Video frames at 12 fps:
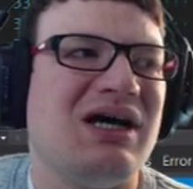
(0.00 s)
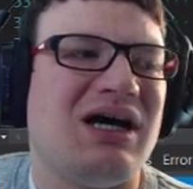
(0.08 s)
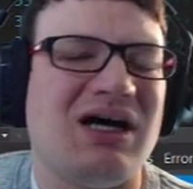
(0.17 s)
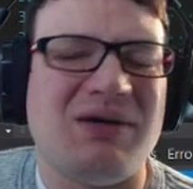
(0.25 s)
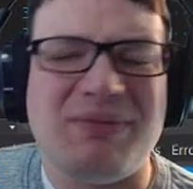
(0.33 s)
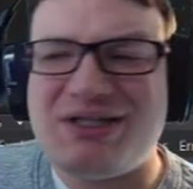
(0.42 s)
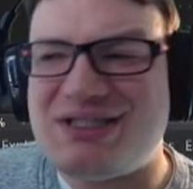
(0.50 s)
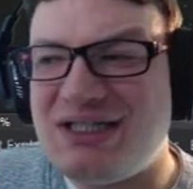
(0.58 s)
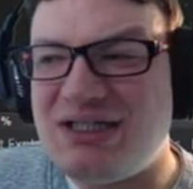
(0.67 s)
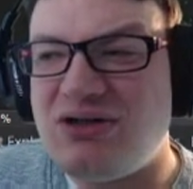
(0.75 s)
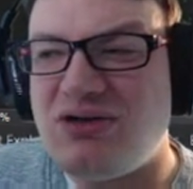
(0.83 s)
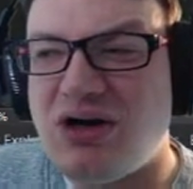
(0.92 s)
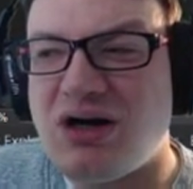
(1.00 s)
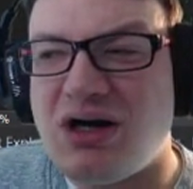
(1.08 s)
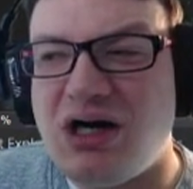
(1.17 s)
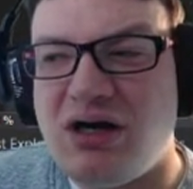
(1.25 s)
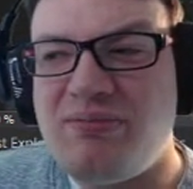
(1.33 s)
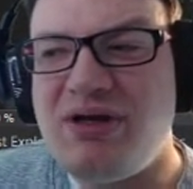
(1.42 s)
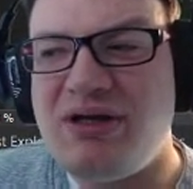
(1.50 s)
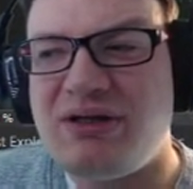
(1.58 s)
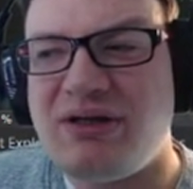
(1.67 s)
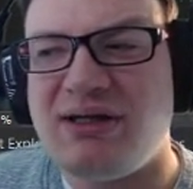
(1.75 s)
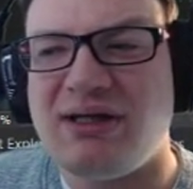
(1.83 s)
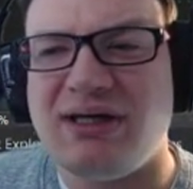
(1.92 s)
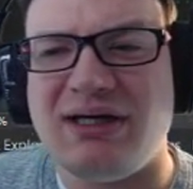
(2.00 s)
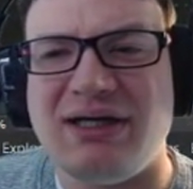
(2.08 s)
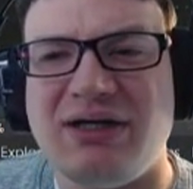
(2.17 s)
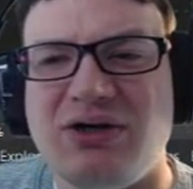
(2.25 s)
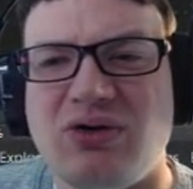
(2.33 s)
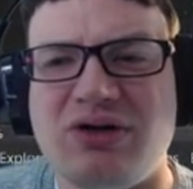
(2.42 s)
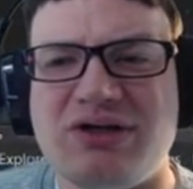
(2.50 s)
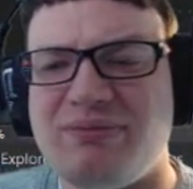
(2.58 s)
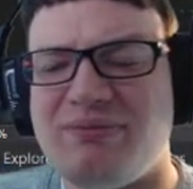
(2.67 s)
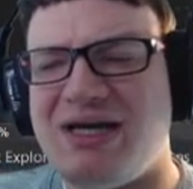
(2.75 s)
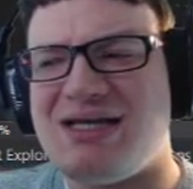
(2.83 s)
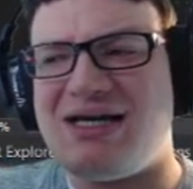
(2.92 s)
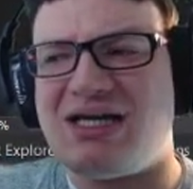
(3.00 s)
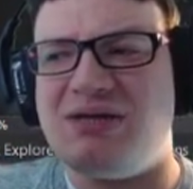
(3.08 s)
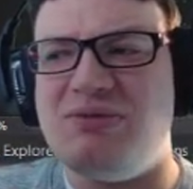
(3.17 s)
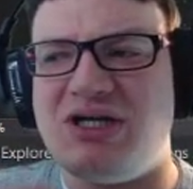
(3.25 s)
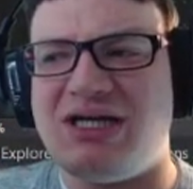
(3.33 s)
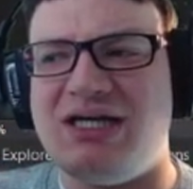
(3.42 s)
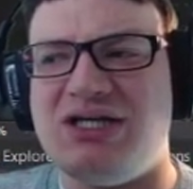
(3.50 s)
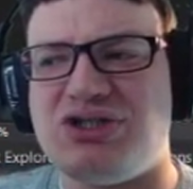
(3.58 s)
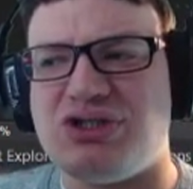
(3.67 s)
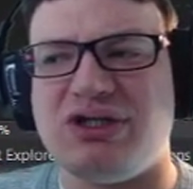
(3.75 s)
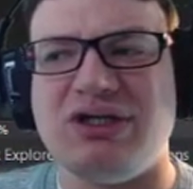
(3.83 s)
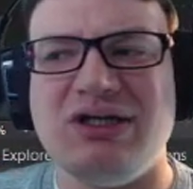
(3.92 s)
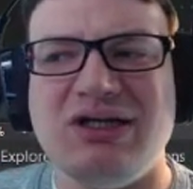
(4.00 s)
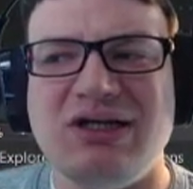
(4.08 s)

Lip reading: a SignalR hub in order to make that communication,